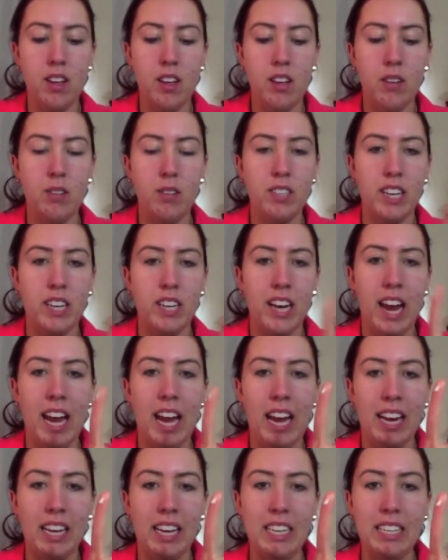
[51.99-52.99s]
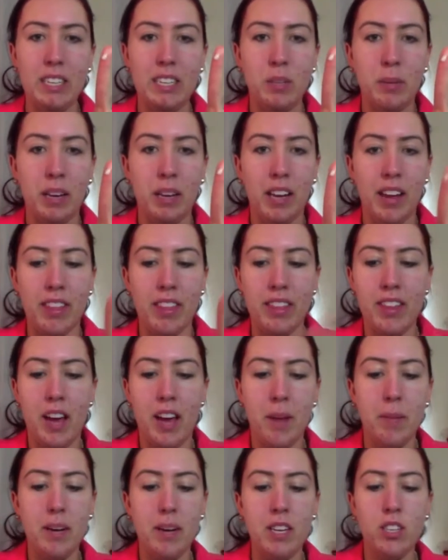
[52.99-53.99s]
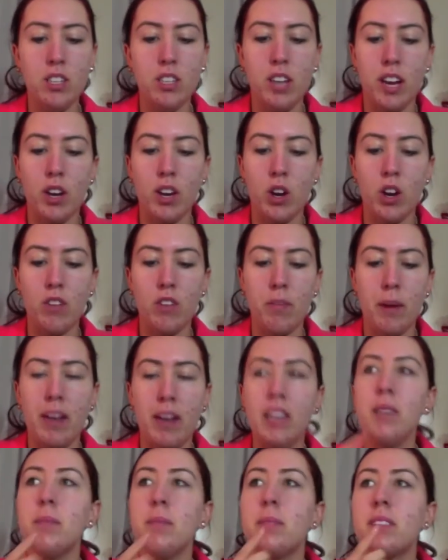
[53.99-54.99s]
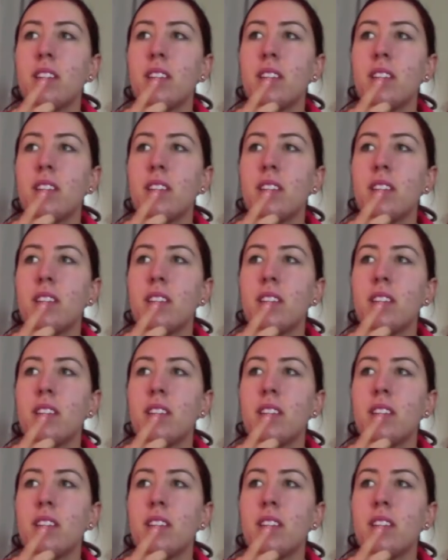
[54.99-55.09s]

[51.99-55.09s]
Which I get like a little bit like that much and go over my lips.